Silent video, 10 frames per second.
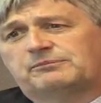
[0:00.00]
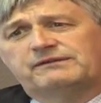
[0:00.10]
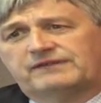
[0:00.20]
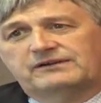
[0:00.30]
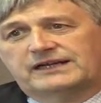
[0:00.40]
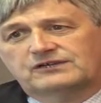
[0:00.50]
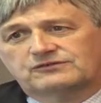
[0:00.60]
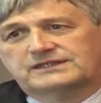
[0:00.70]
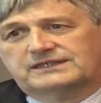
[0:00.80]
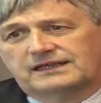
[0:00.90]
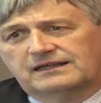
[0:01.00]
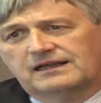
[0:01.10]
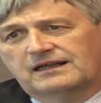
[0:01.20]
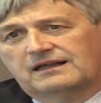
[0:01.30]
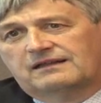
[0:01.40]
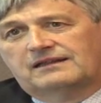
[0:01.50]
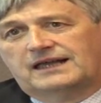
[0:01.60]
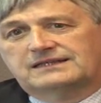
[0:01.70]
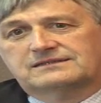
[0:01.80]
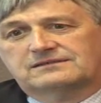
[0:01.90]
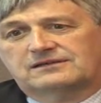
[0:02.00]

be very interesting that,